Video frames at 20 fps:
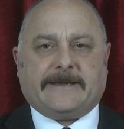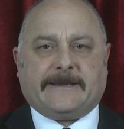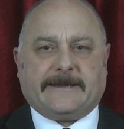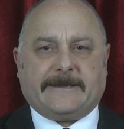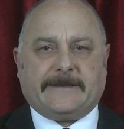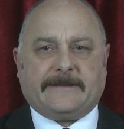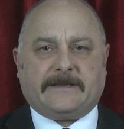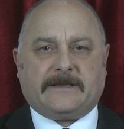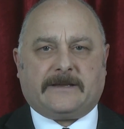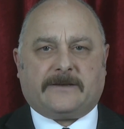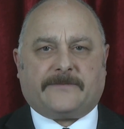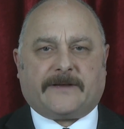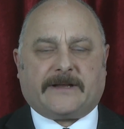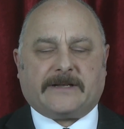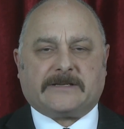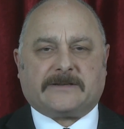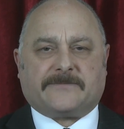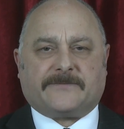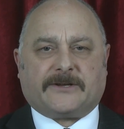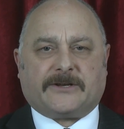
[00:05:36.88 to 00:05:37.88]
In the
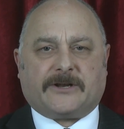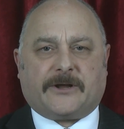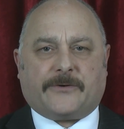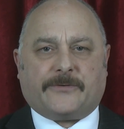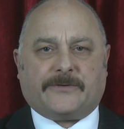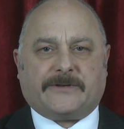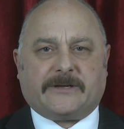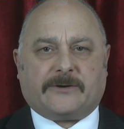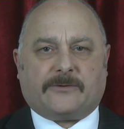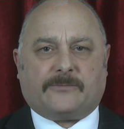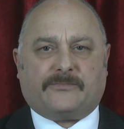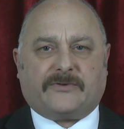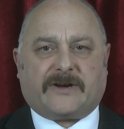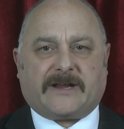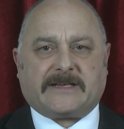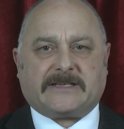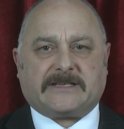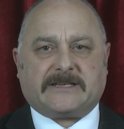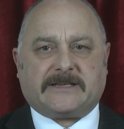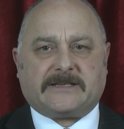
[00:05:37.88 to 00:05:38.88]
event of a no-deal
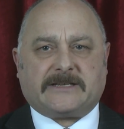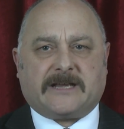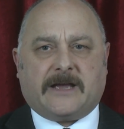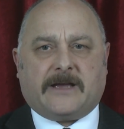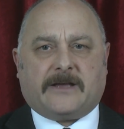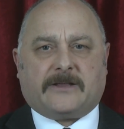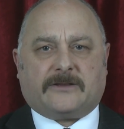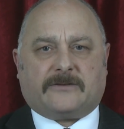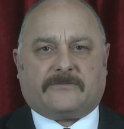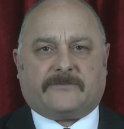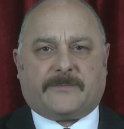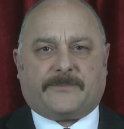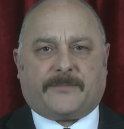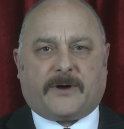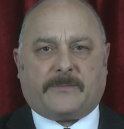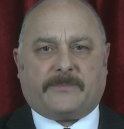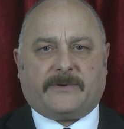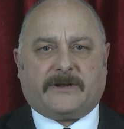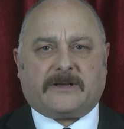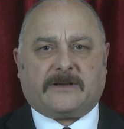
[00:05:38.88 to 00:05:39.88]
Brexit, the
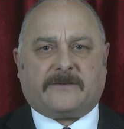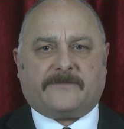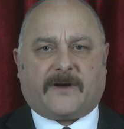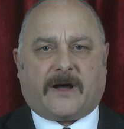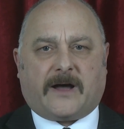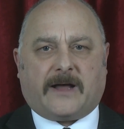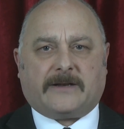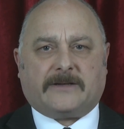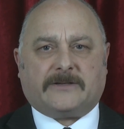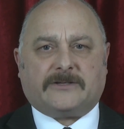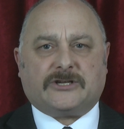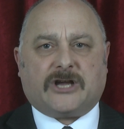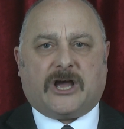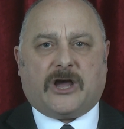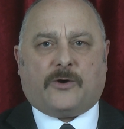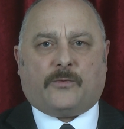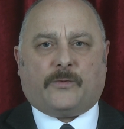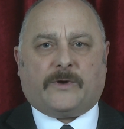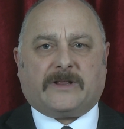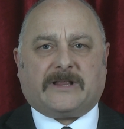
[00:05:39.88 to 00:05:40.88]
Republic of Ireland
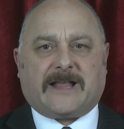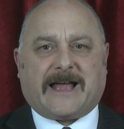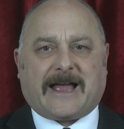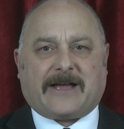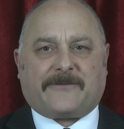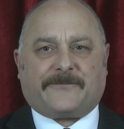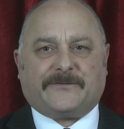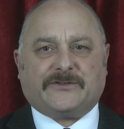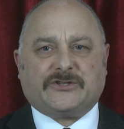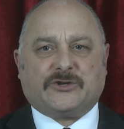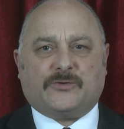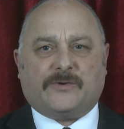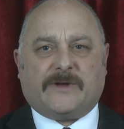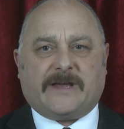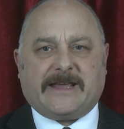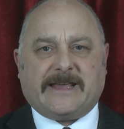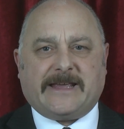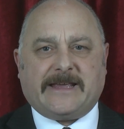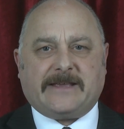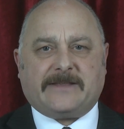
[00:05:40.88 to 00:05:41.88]
will have to
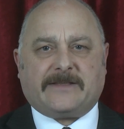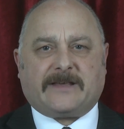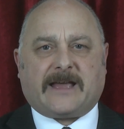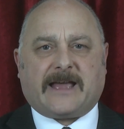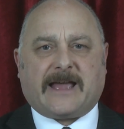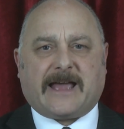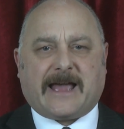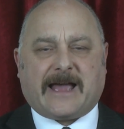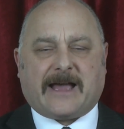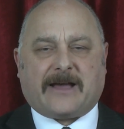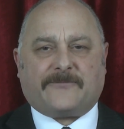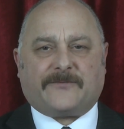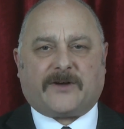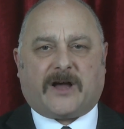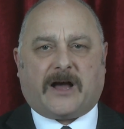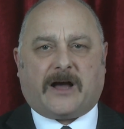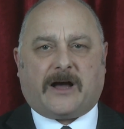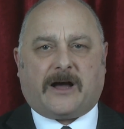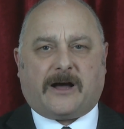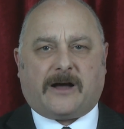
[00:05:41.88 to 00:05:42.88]
either have
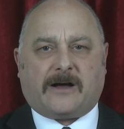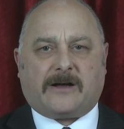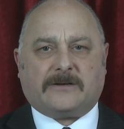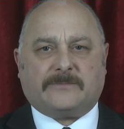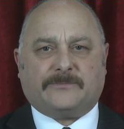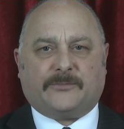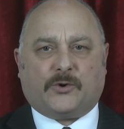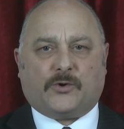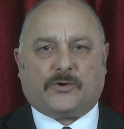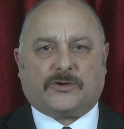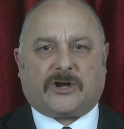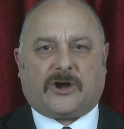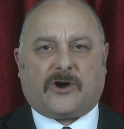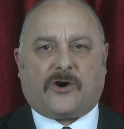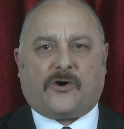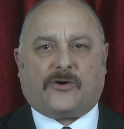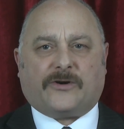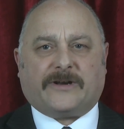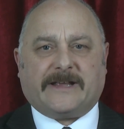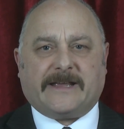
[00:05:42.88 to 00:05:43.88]
a hard border
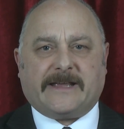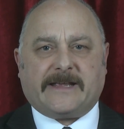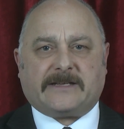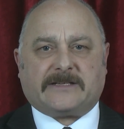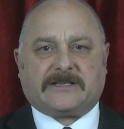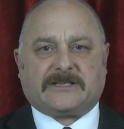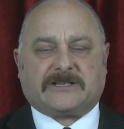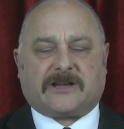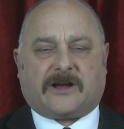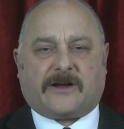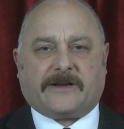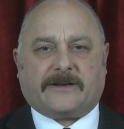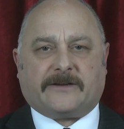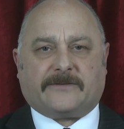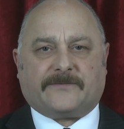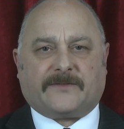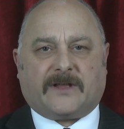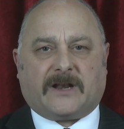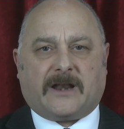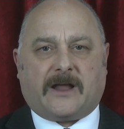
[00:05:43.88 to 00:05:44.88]
on its side
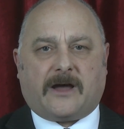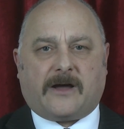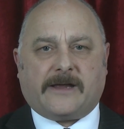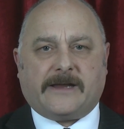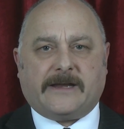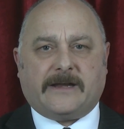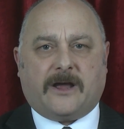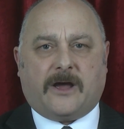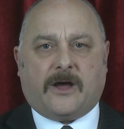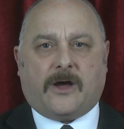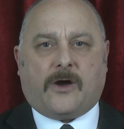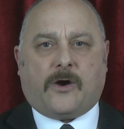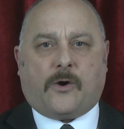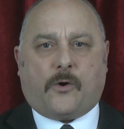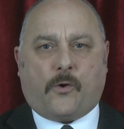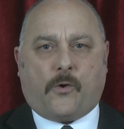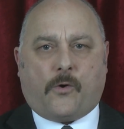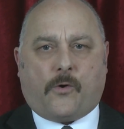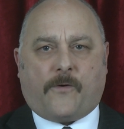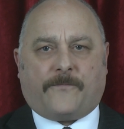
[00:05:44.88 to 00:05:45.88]
of the line
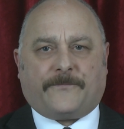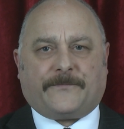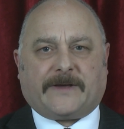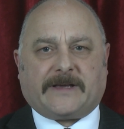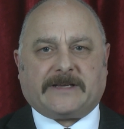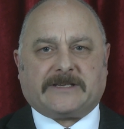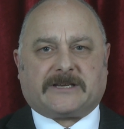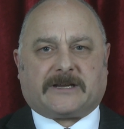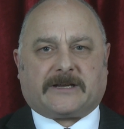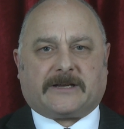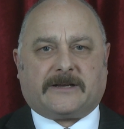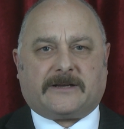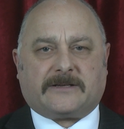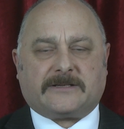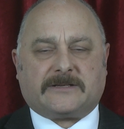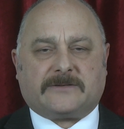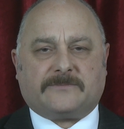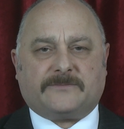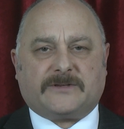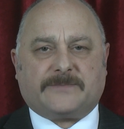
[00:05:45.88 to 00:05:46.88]
or face a
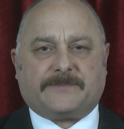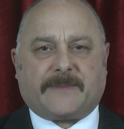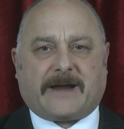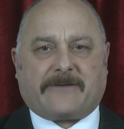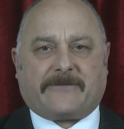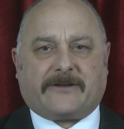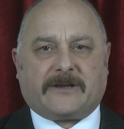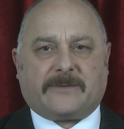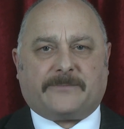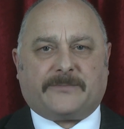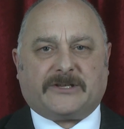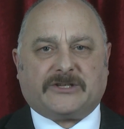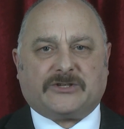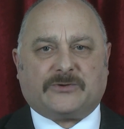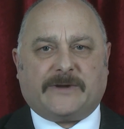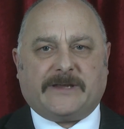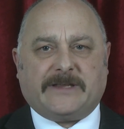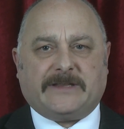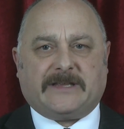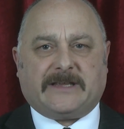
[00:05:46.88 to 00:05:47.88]
customs barrier
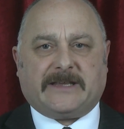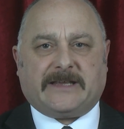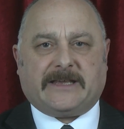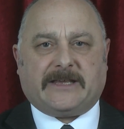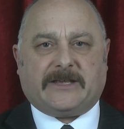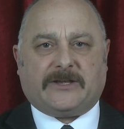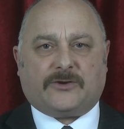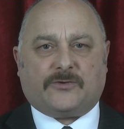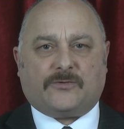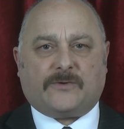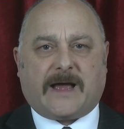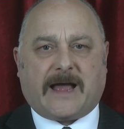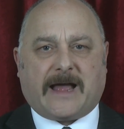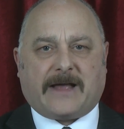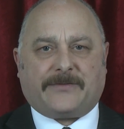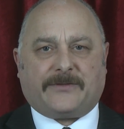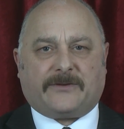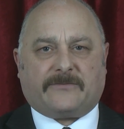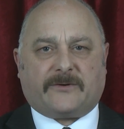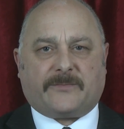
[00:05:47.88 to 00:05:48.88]
between the EU
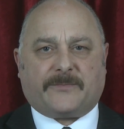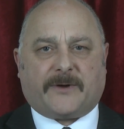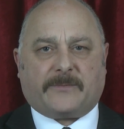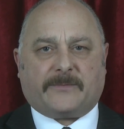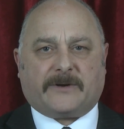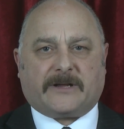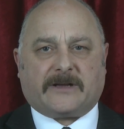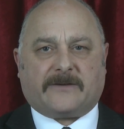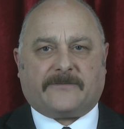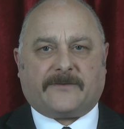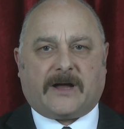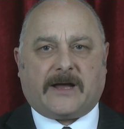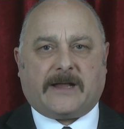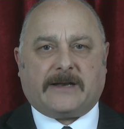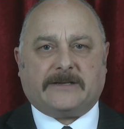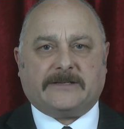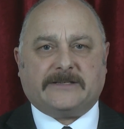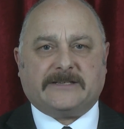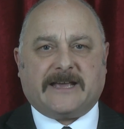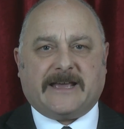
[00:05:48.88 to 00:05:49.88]
and the Republic of
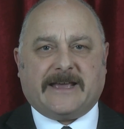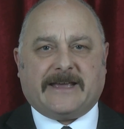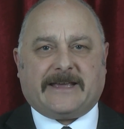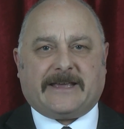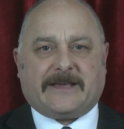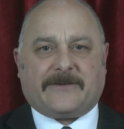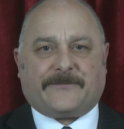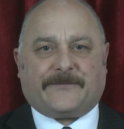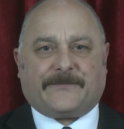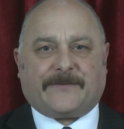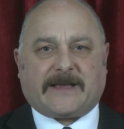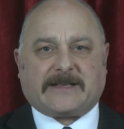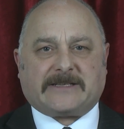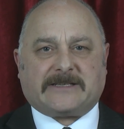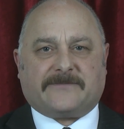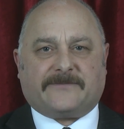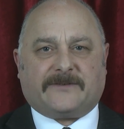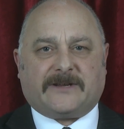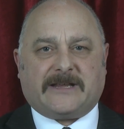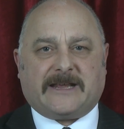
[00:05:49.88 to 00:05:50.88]
Ireland,
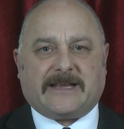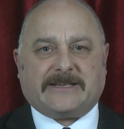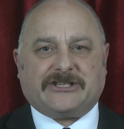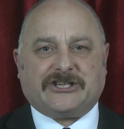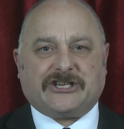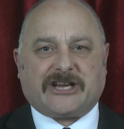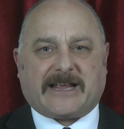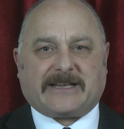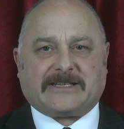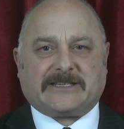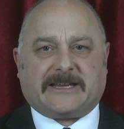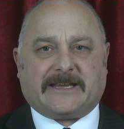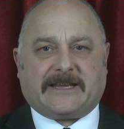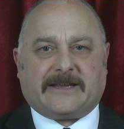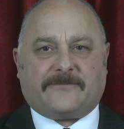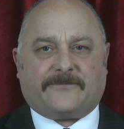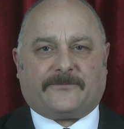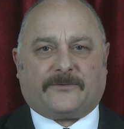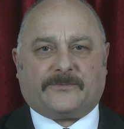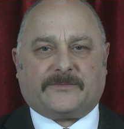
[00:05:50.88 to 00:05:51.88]
effectively ejecting
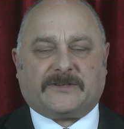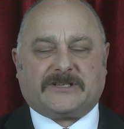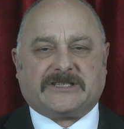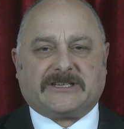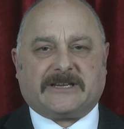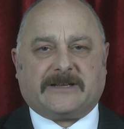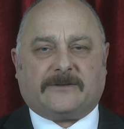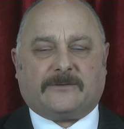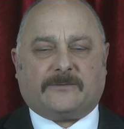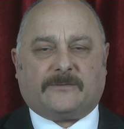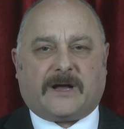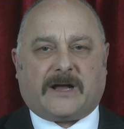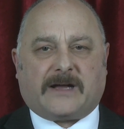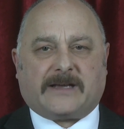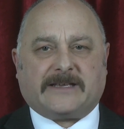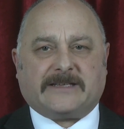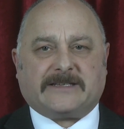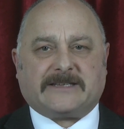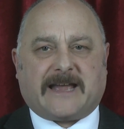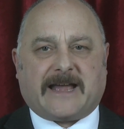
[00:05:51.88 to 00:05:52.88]
it from the single
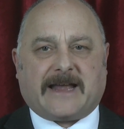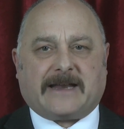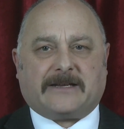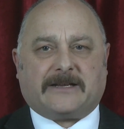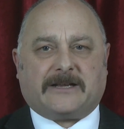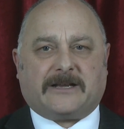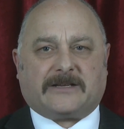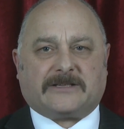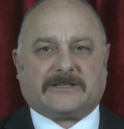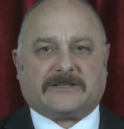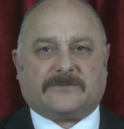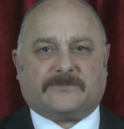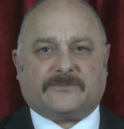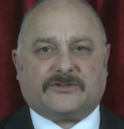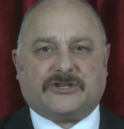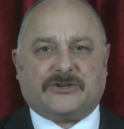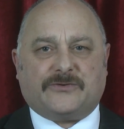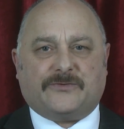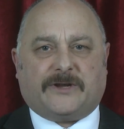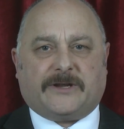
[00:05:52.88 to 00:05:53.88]
market and
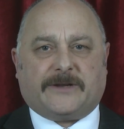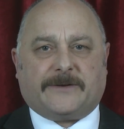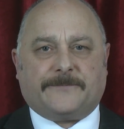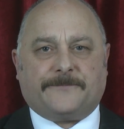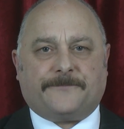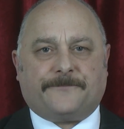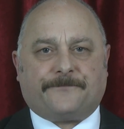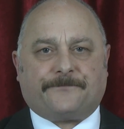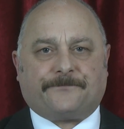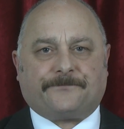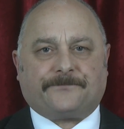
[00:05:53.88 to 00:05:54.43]
customs union.